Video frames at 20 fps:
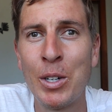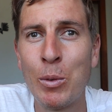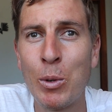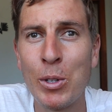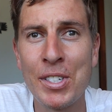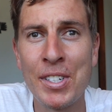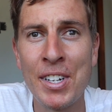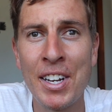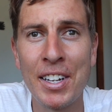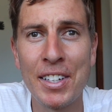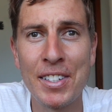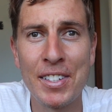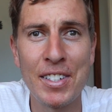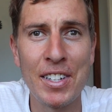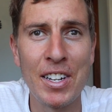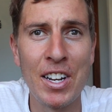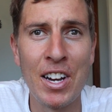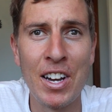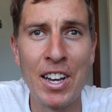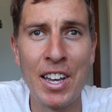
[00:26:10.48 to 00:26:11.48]
What's next?
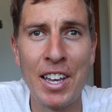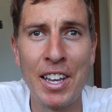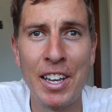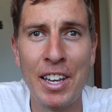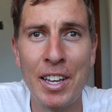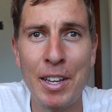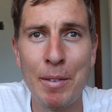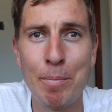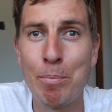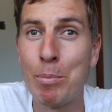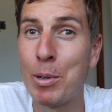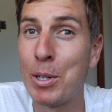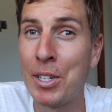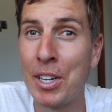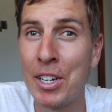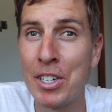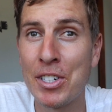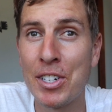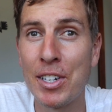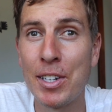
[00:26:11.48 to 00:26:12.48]
I
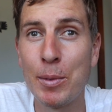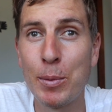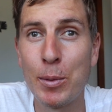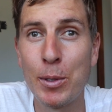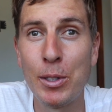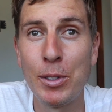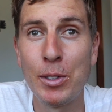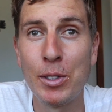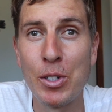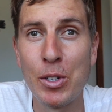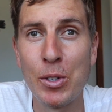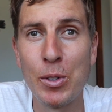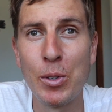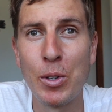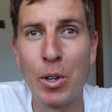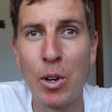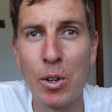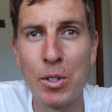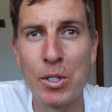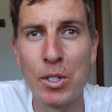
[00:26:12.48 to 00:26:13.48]
potentially will do
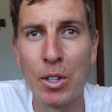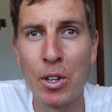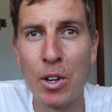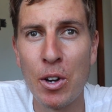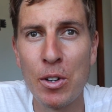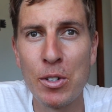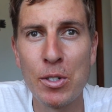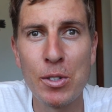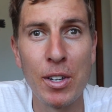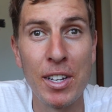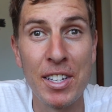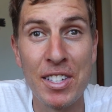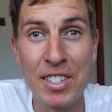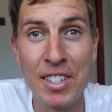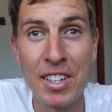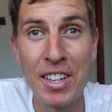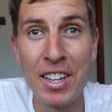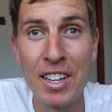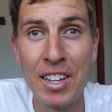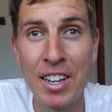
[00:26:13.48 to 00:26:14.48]
coast to coast. Let's
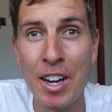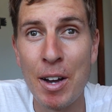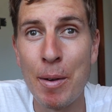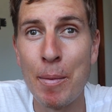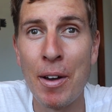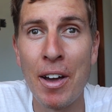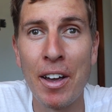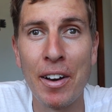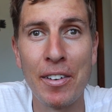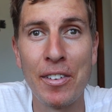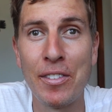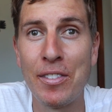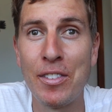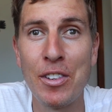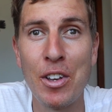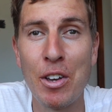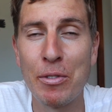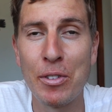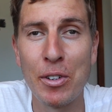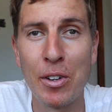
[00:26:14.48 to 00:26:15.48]
see.
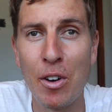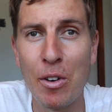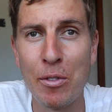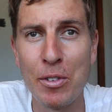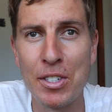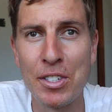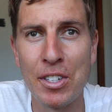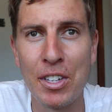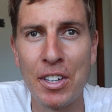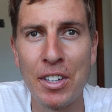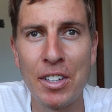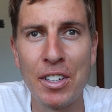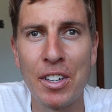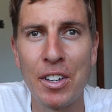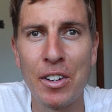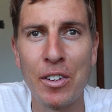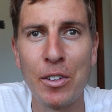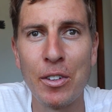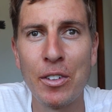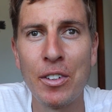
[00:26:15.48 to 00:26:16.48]
You have to obviously,
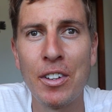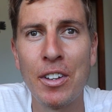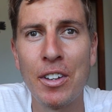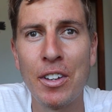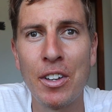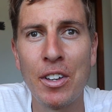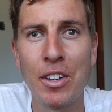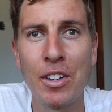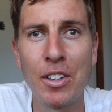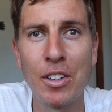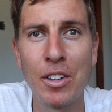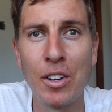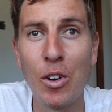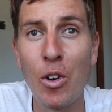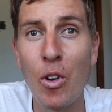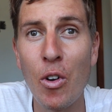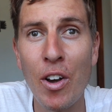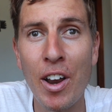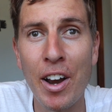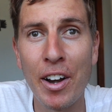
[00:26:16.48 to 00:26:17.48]
you know,
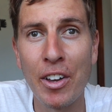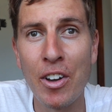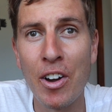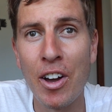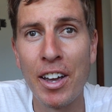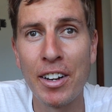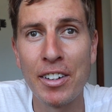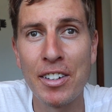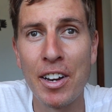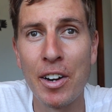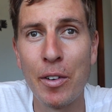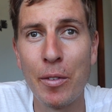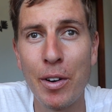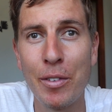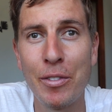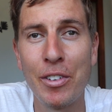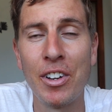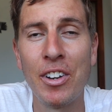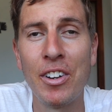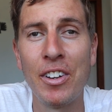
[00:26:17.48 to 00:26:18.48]
learn how to kayak down a
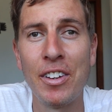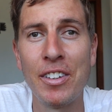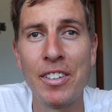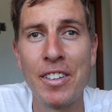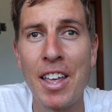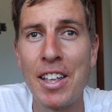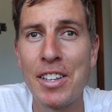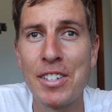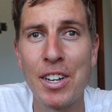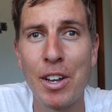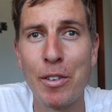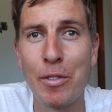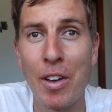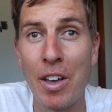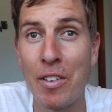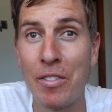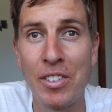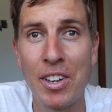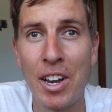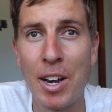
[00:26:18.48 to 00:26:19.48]
river and that stuff. I
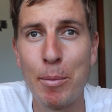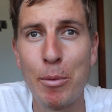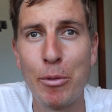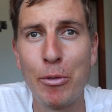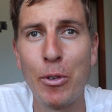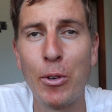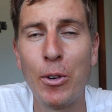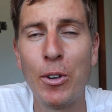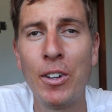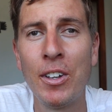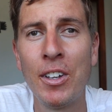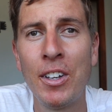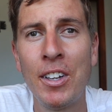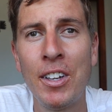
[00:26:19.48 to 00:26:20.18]
haven't done it before.